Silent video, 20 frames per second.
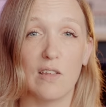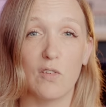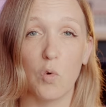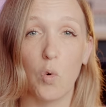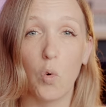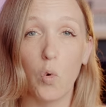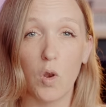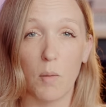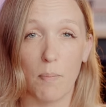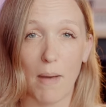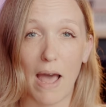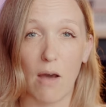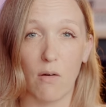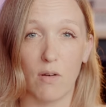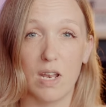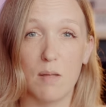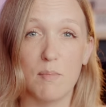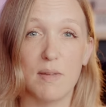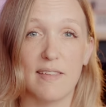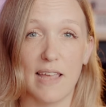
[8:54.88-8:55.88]
is all
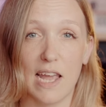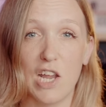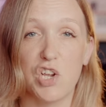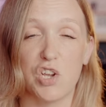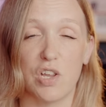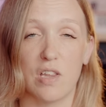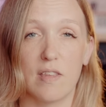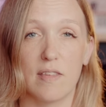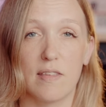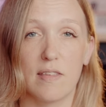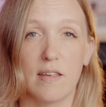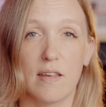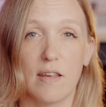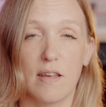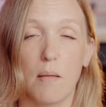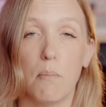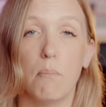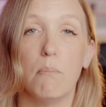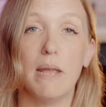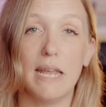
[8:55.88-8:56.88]
about limitations,
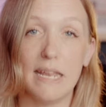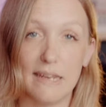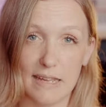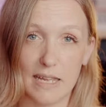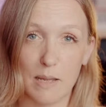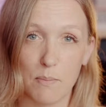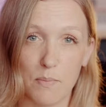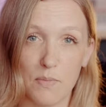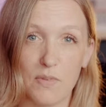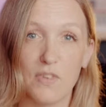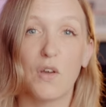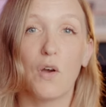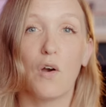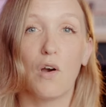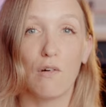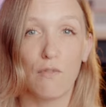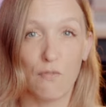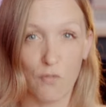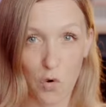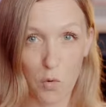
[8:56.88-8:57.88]
mediums,
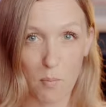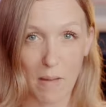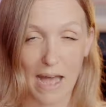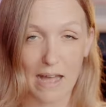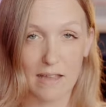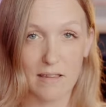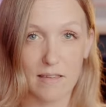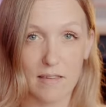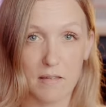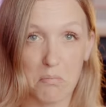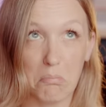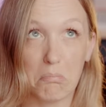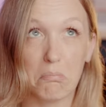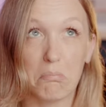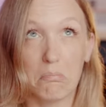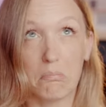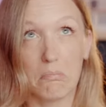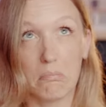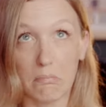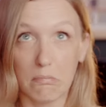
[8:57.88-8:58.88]
formats,
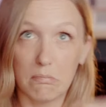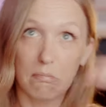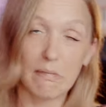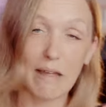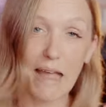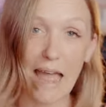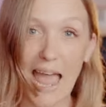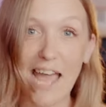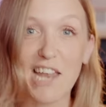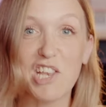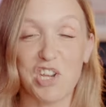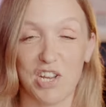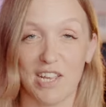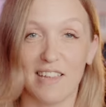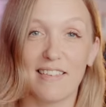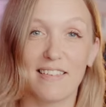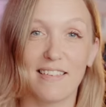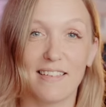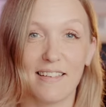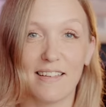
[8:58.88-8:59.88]

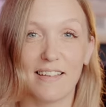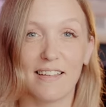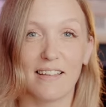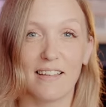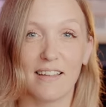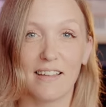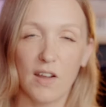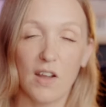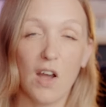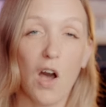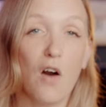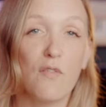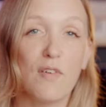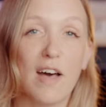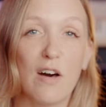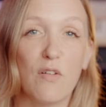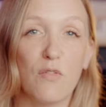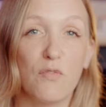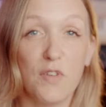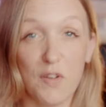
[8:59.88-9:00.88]
edges. Carve
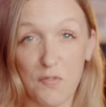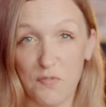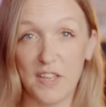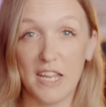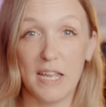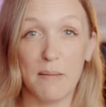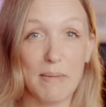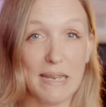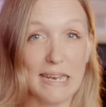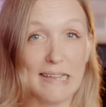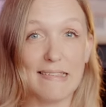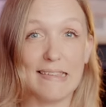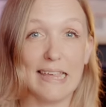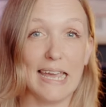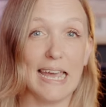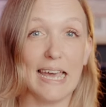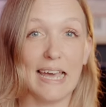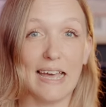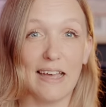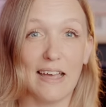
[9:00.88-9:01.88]
out 15 minutes
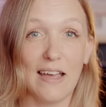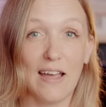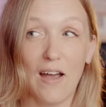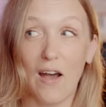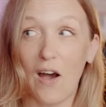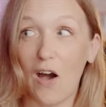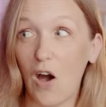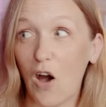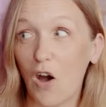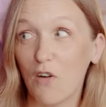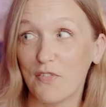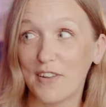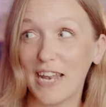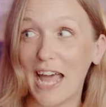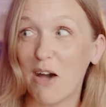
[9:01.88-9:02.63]
here, half an